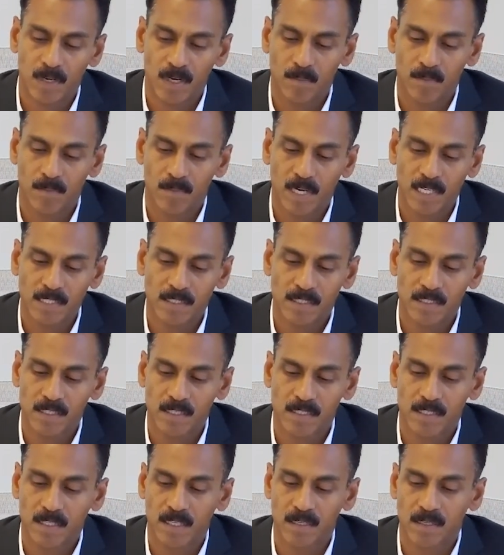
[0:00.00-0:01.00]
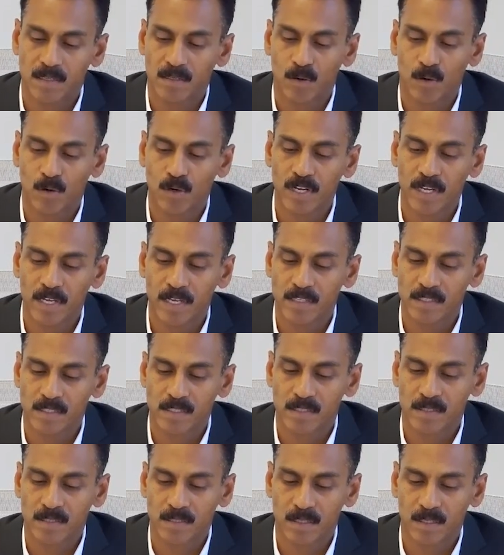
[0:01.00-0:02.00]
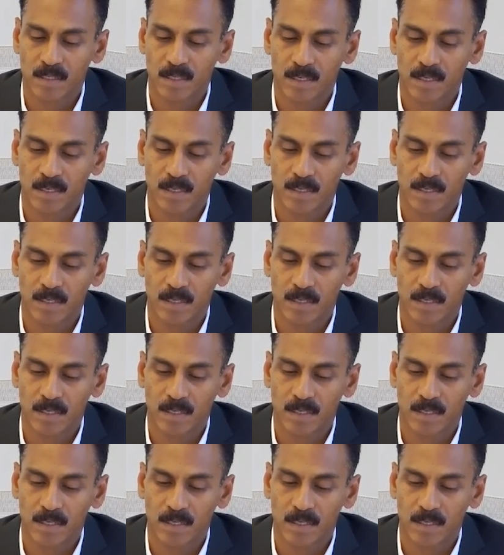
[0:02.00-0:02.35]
My suggestion only is,